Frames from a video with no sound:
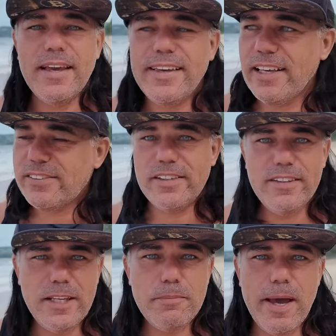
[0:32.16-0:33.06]
yes
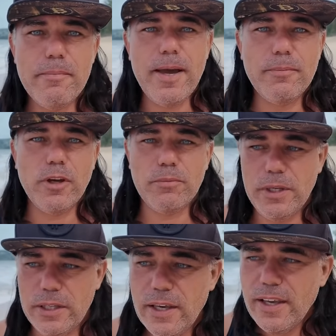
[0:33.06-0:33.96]

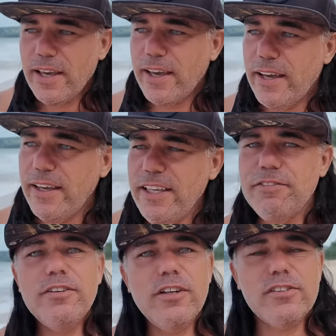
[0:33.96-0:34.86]
didibambam.me uh,
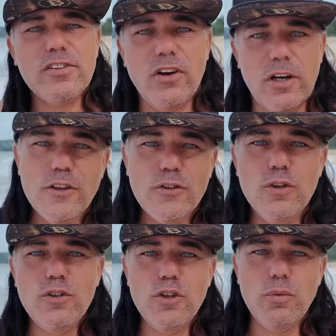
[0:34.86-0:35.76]
even a song
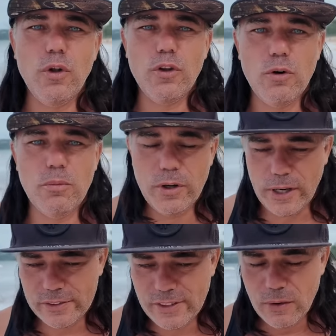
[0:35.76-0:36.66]
soon you will know more
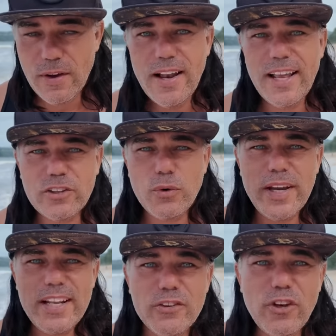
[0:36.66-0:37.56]
guys now let's
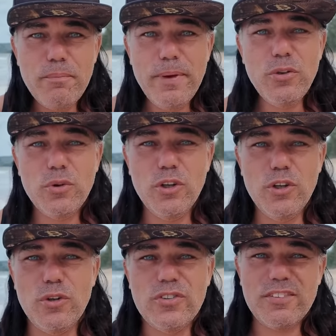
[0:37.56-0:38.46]
quickly jump into the
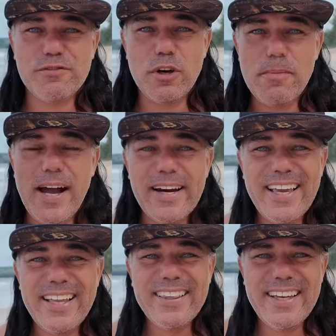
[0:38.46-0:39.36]
news from
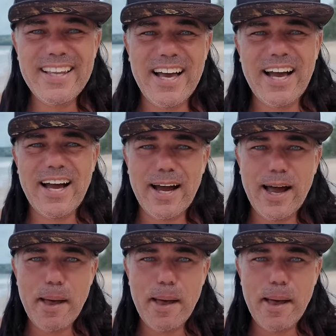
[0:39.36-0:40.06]
Argentina